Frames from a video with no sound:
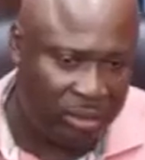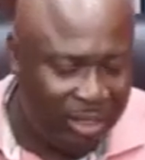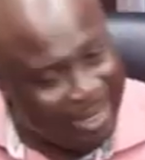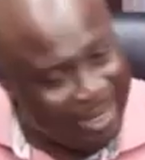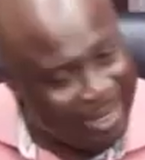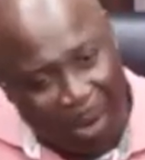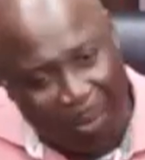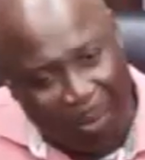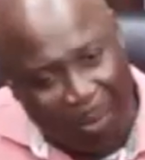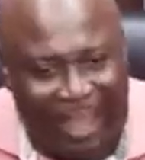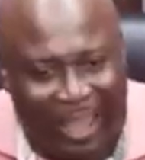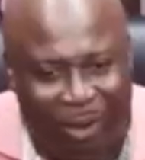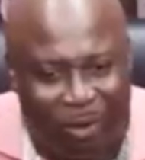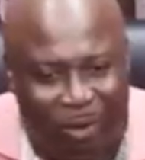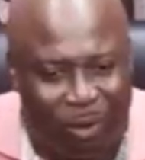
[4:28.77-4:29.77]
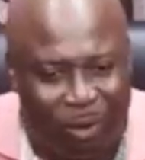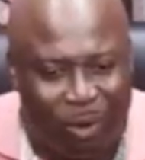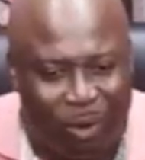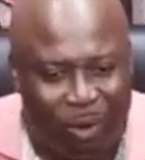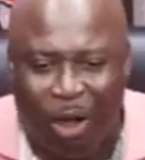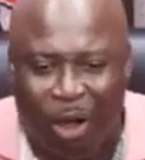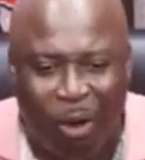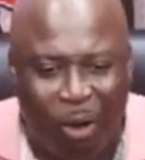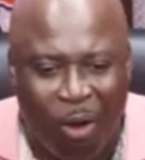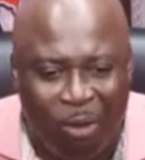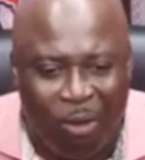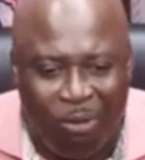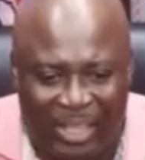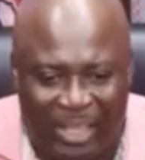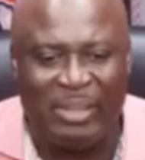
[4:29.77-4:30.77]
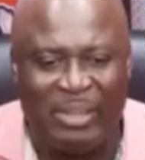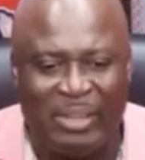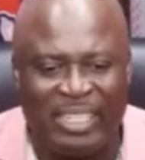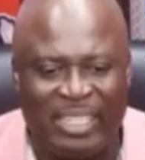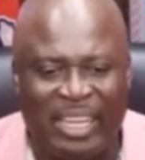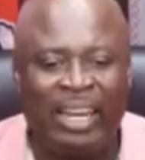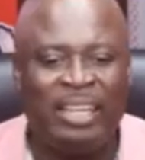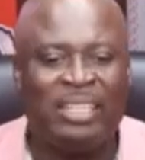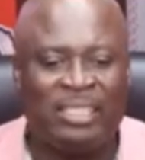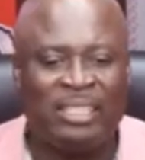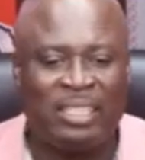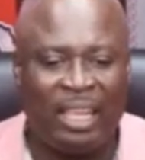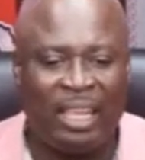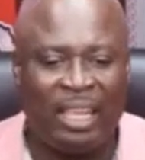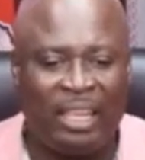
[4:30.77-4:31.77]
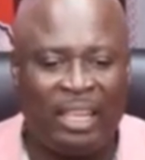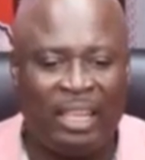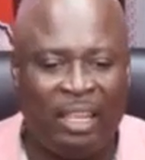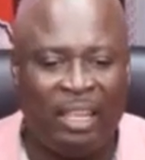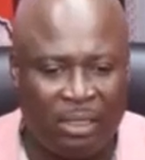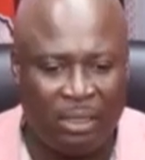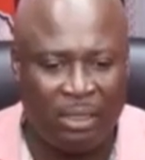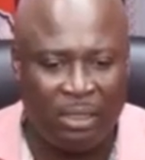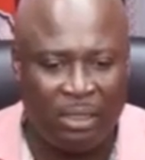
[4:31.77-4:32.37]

that more can our own face them challenges are facing.